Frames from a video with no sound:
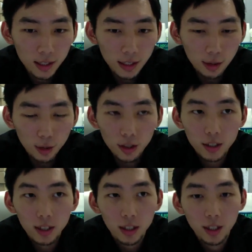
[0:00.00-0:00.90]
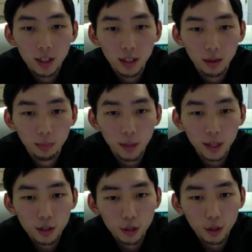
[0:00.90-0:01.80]
in order to make
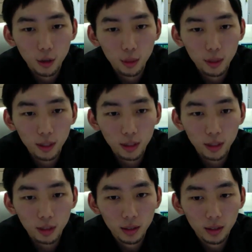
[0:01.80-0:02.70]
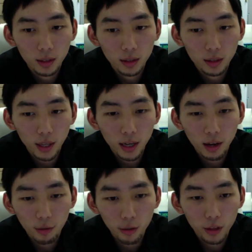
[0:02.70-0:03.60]
sure we can get
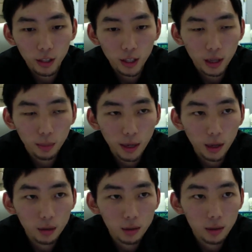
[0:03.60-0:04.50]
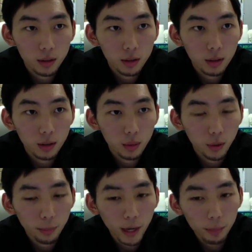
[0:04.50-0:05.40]
everything about
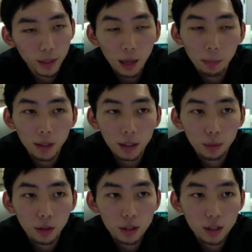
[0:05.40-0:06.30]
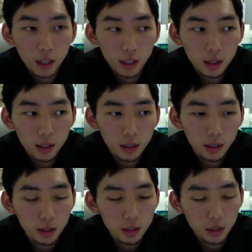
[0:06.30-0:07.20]
what might be happening with your skin,
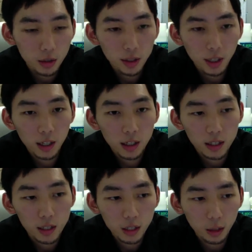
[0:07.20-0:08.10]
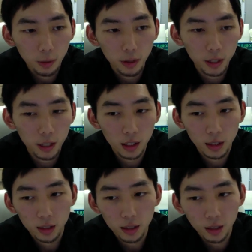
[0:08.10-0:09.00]
because your skin is your
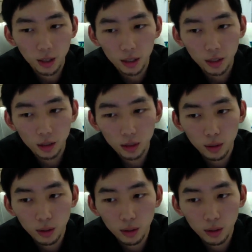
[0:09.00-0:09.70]
body. Like,